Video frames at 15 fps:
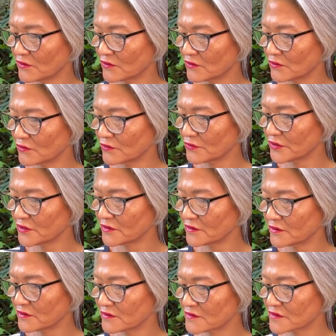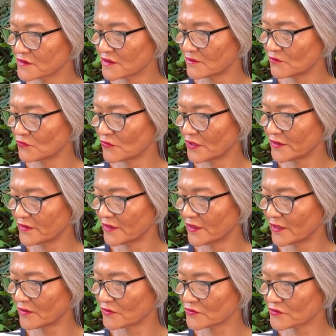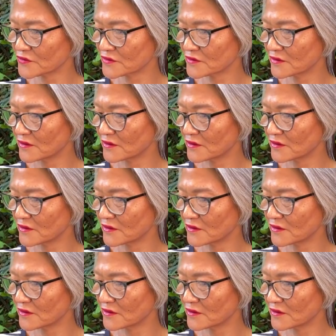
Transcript: with someone else